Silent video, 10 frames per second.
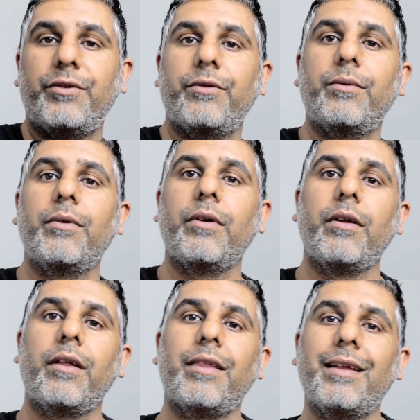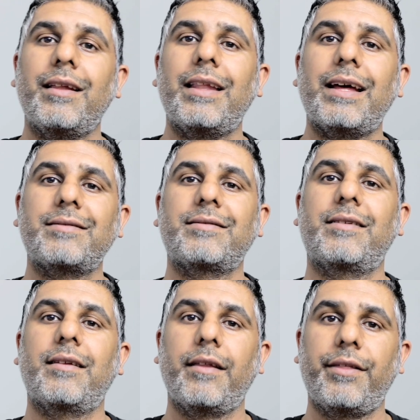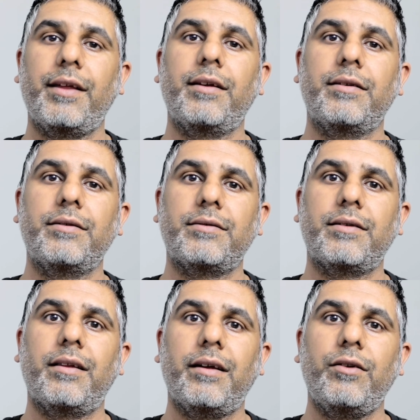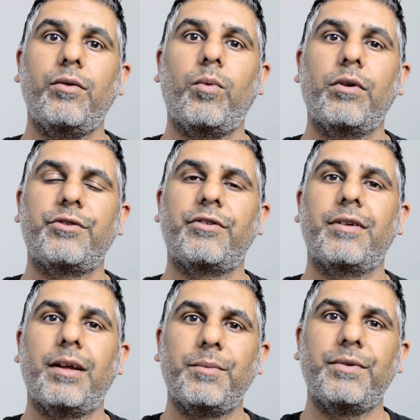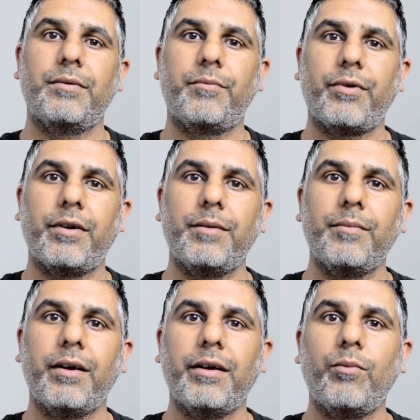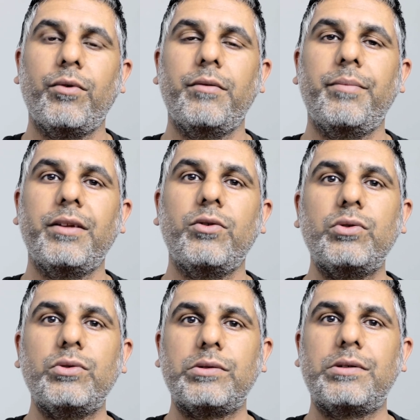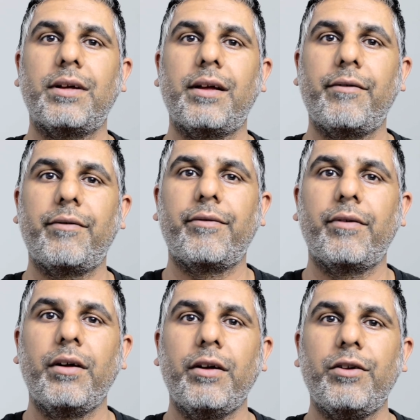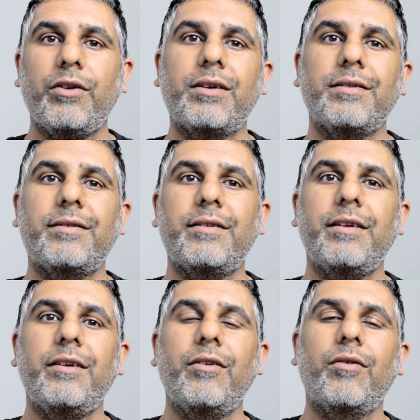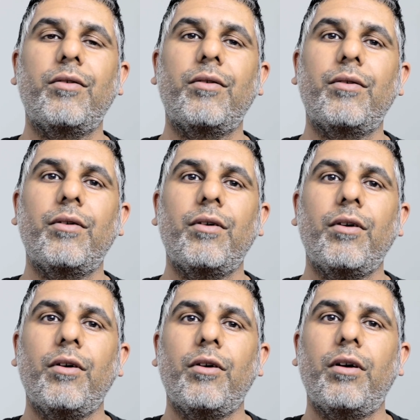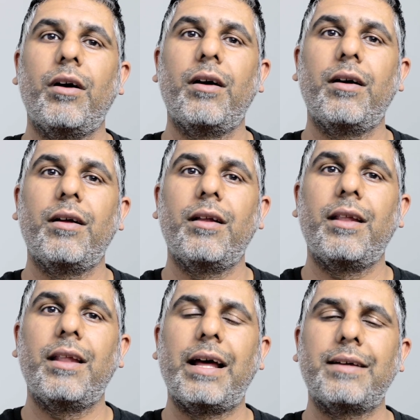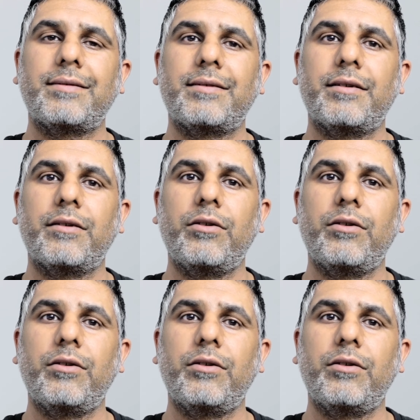you the last things that you watched on Amazon Prime. It would have been good if you can see your last